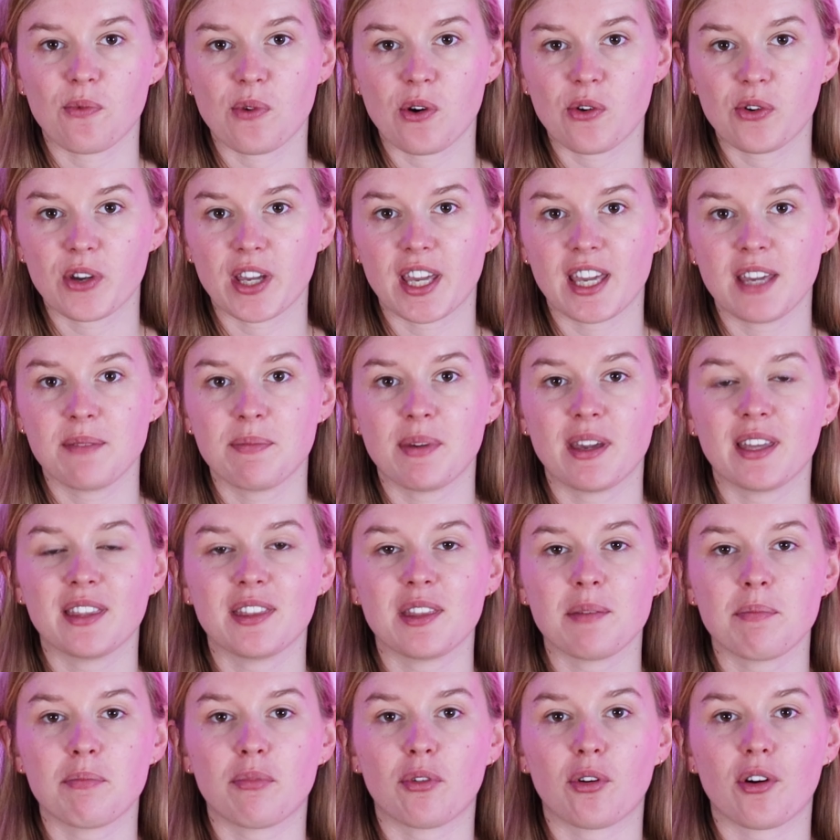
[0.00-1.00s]
while
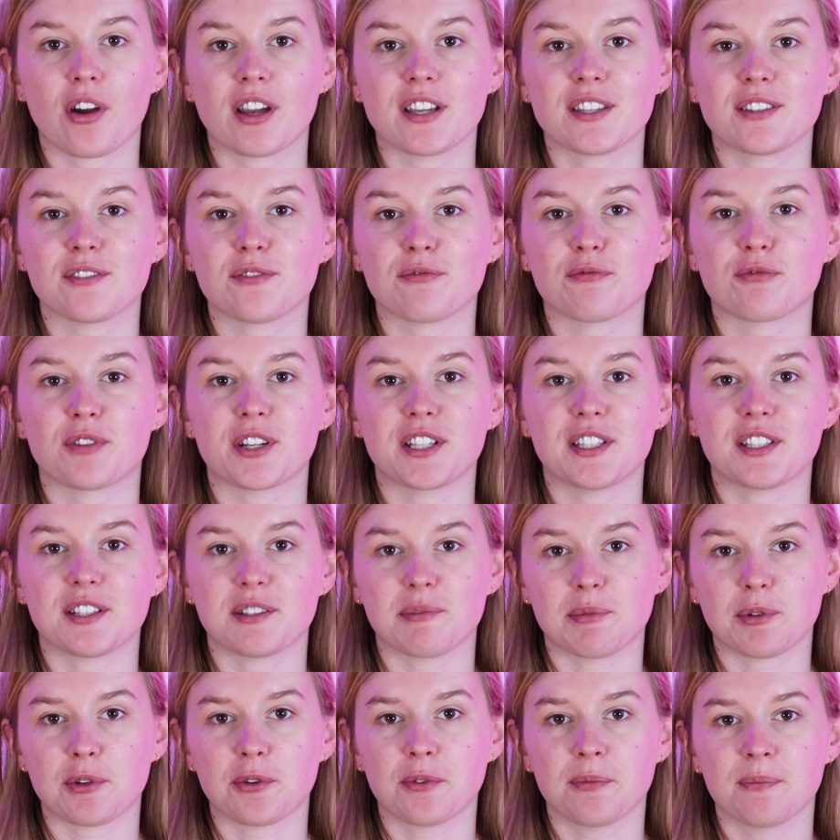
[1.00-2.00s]
keeping the price
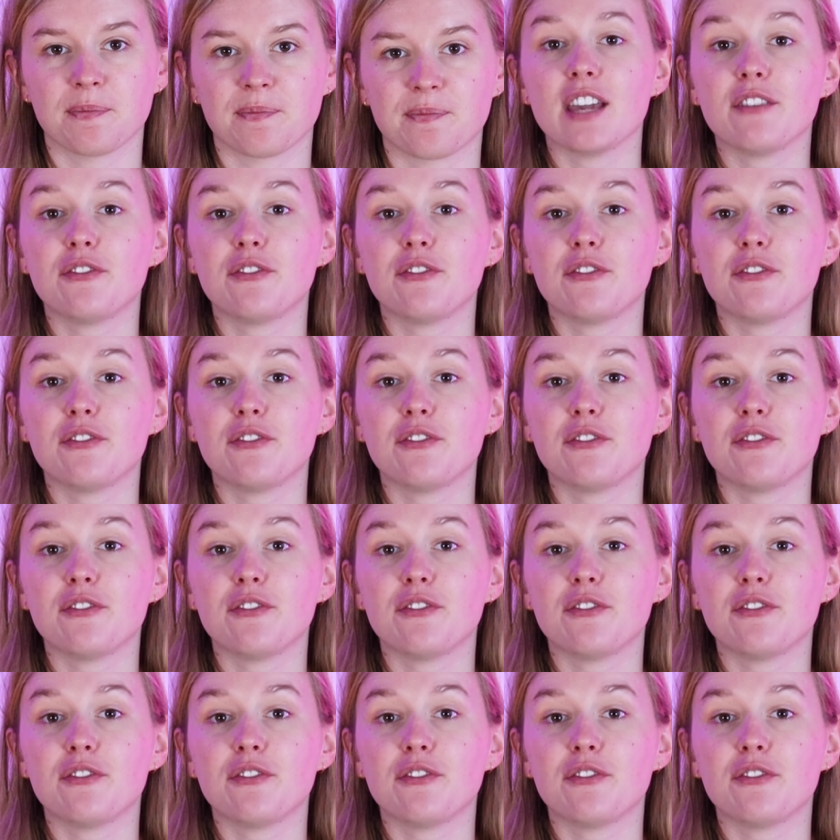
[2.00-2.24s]
reasonable.